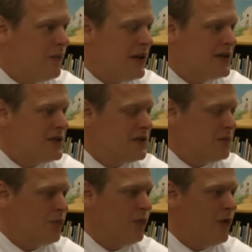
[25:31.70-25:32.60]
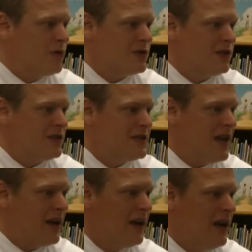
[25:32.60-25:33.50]
because his proposal is
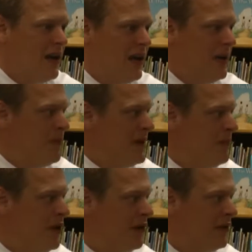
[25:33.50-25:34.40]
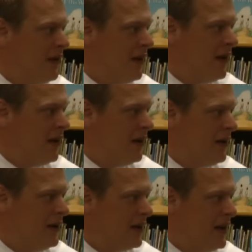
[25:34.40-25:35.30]
that it be built
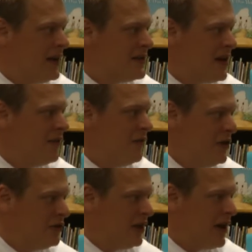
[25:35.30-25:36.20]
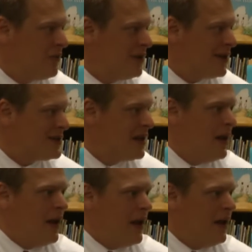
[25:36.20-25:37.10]
in the Cantine Field complex,
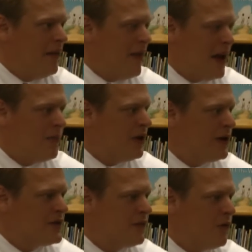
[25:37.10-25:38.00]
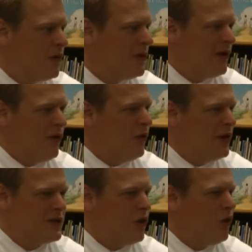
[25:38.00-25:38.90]
and that brings forward
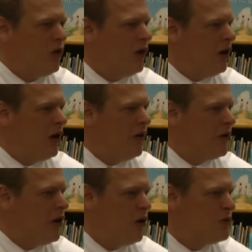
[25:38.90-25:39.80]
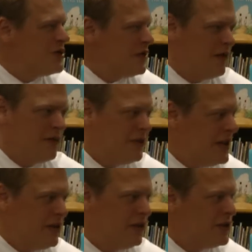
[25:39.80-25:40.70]
its whole other host of
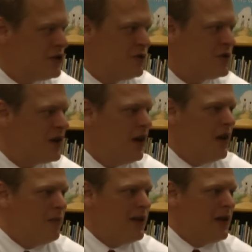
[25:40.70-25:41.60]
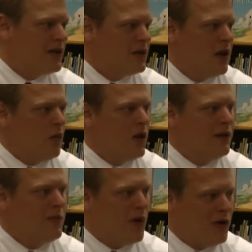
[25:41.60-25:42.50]
legal issues, because what
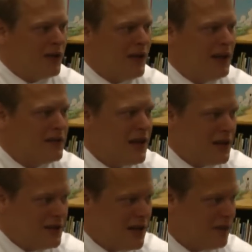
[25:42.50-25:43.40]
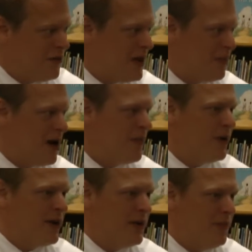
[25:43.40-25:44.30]
did Martin Cantine intend for that
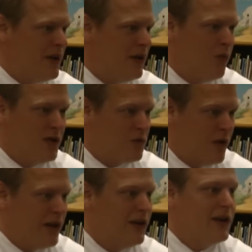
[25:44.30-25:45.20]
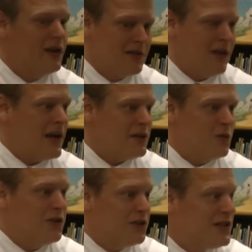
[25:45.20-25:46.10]
property to be? What's written in his last
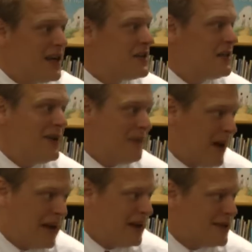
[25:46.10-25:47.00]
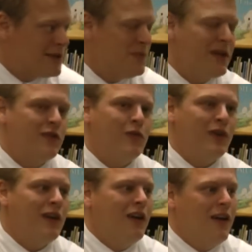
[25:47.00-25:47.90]
will and testament? I can't speak to it.